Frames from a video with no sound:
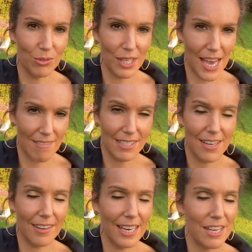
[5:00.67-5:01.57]
all the air is
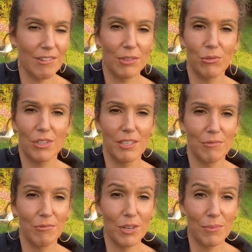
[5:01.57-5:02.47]
circulated around all the
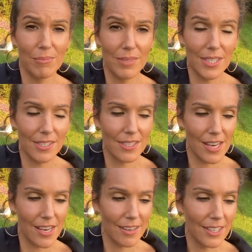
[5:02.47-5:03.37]
different rooms.
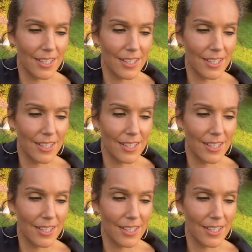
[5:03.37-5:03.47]
So